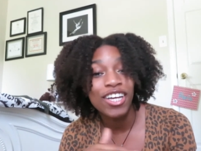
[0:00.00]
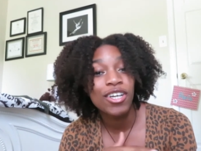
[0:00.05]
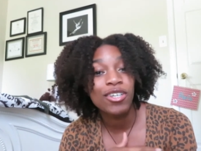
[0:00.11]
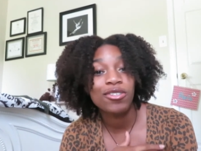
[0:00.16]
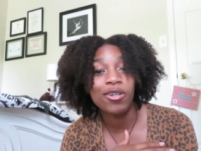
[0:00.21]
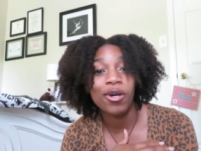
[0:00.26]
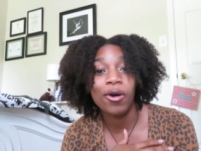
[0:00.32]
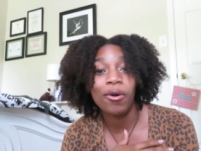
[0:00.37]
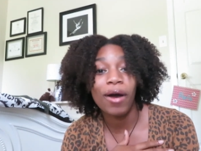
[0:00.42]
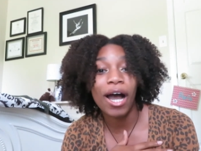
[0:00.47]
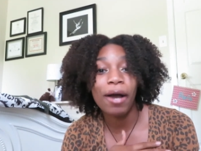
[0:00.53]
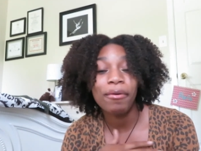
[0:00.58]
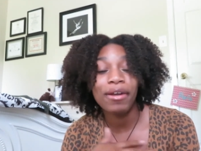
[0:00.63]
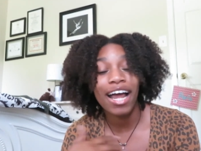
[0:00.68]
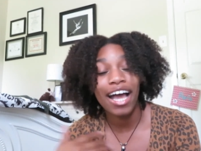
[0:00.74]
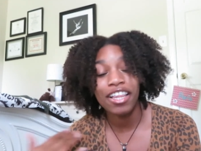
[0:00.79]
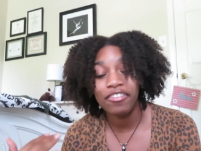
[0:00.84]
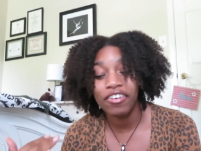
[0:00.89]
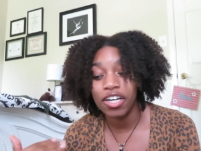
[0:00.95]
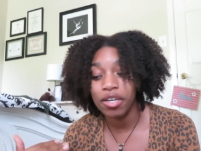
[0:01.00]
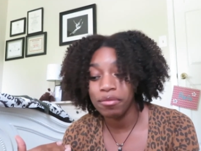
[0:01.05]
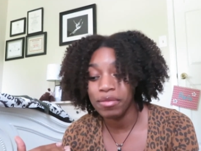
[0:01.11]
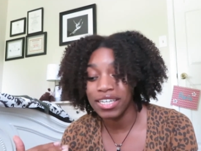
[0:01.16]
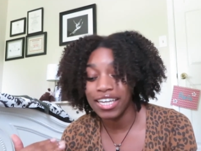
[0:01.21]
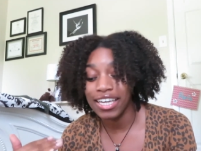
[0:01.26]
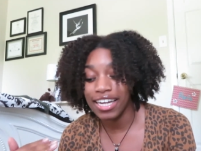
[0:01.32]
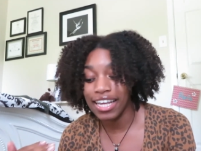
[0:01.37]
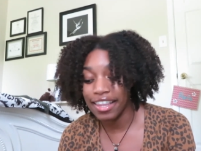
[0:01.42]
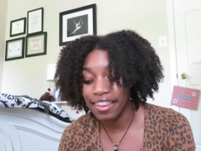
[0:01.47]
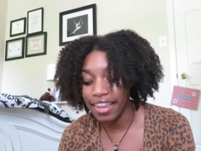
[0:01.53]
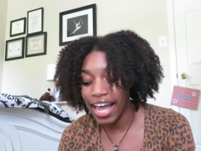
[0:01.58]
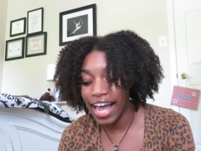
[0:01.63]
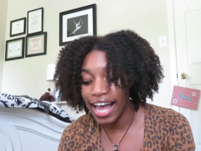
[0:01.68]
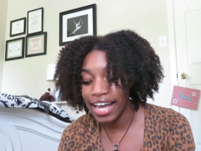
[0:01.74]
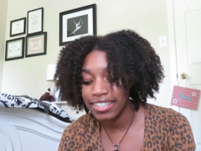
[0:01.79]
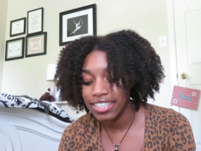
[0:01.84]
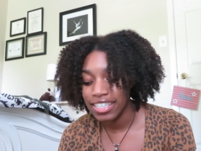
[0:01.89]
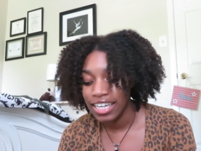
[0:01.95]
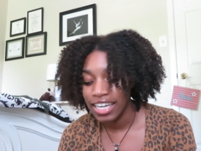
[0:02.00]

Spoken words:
so I would highly recommend getting that.